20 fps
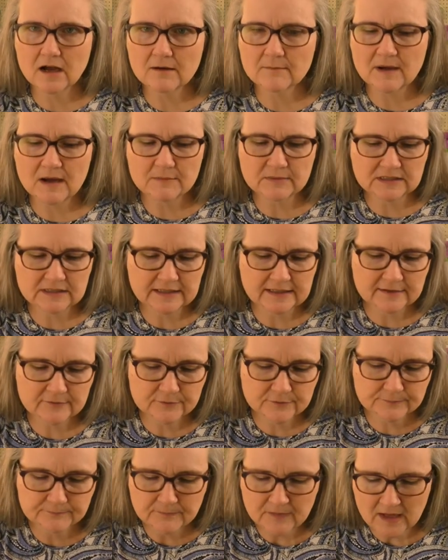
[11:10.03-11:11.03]
I believe.
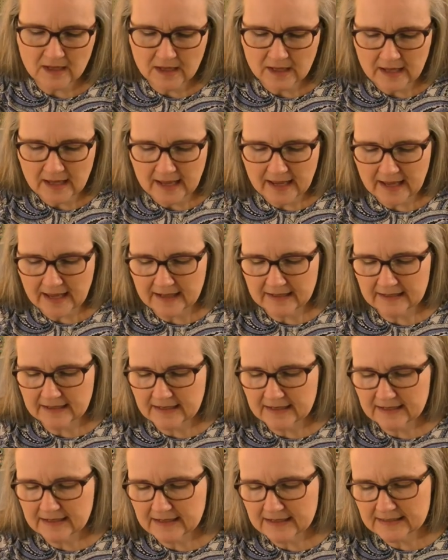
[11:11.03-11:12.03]
And it
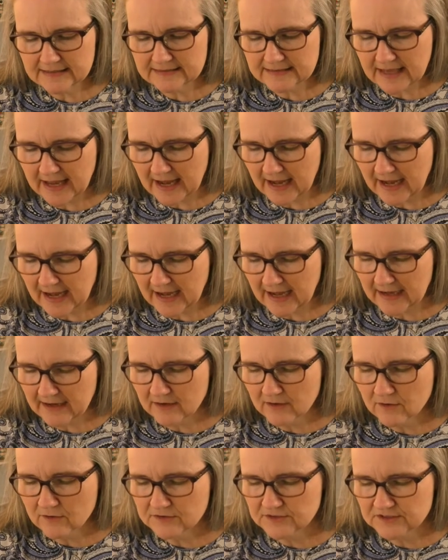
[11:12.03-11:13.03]
is a
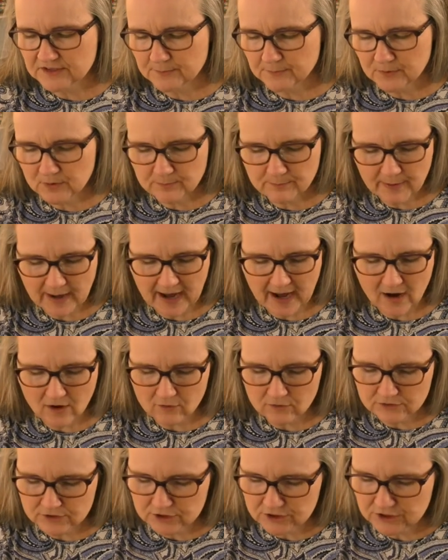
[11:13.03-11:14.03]
zippered
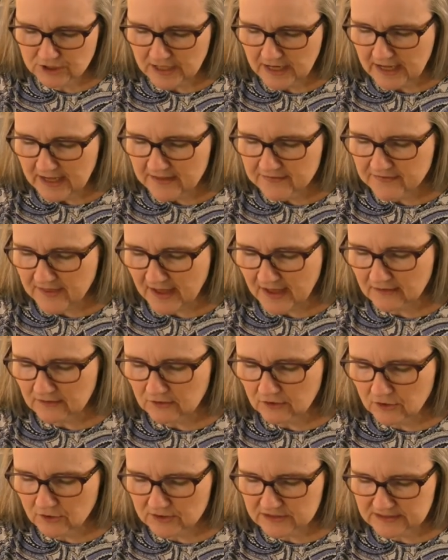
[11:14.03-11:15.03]
pouch that
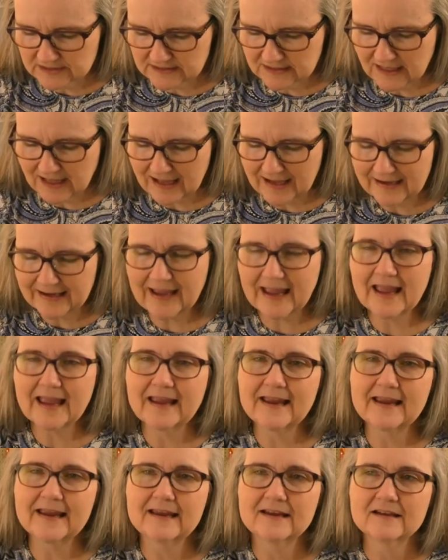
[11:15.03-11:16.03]
looks like
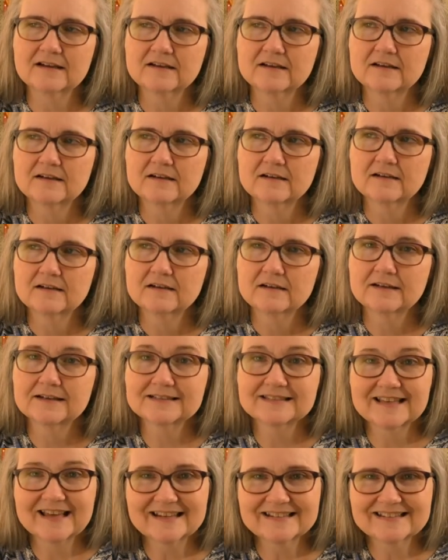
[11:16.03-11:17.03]
a
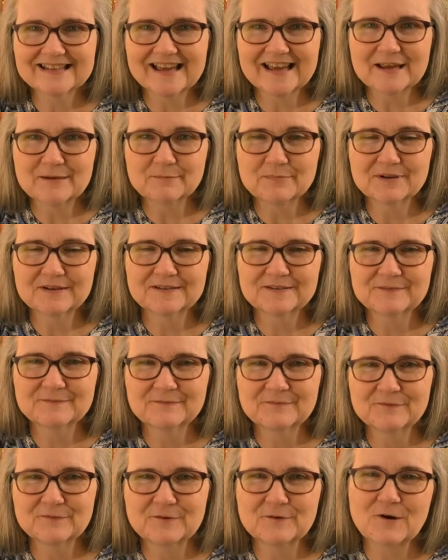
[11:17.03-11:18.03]
cassette tape
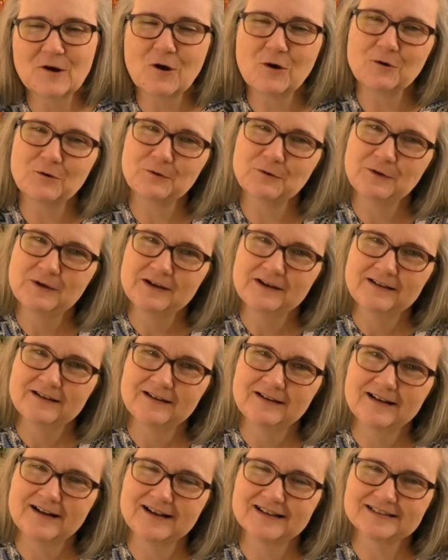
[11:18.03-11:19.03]
for all
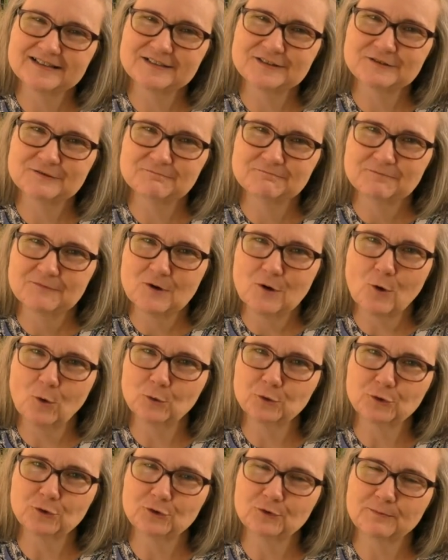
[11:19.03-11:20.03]
us
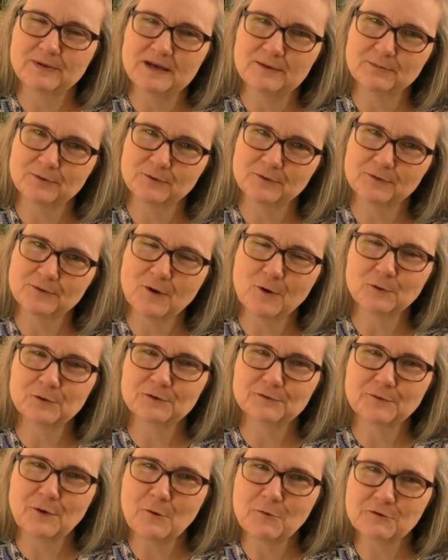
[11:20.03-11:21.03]
older people, older
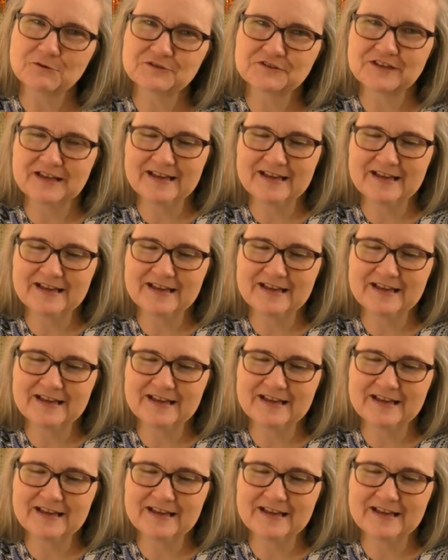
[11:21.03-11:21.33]
folks